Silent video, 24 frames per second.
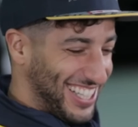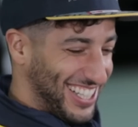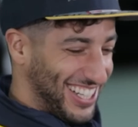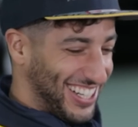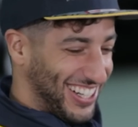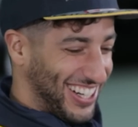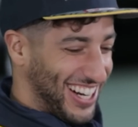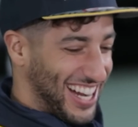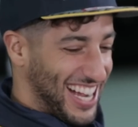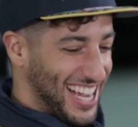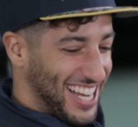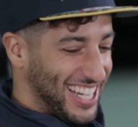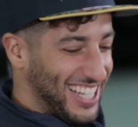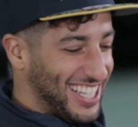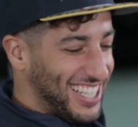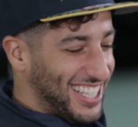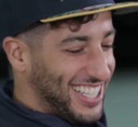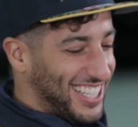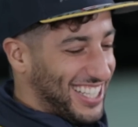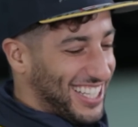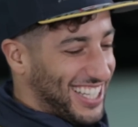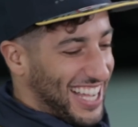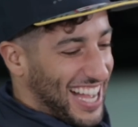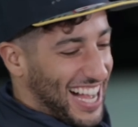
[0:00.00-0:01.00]
All right.
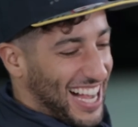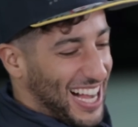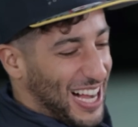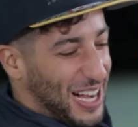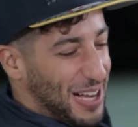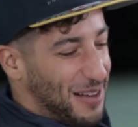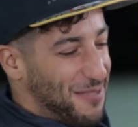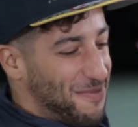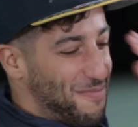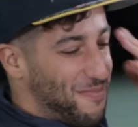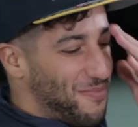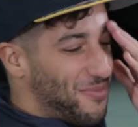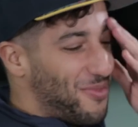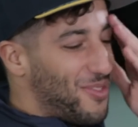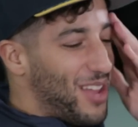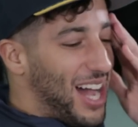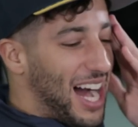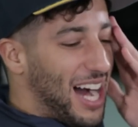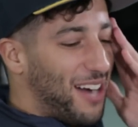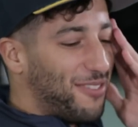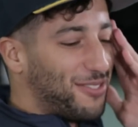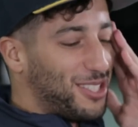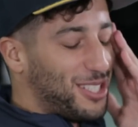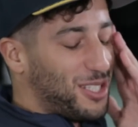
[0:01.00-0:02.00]

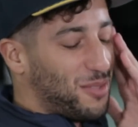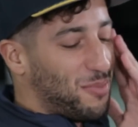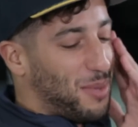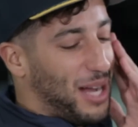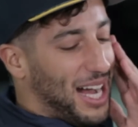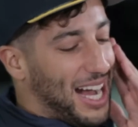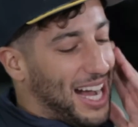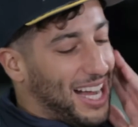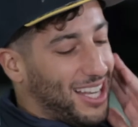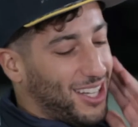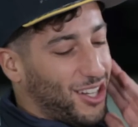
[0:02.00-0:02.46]
After Spa,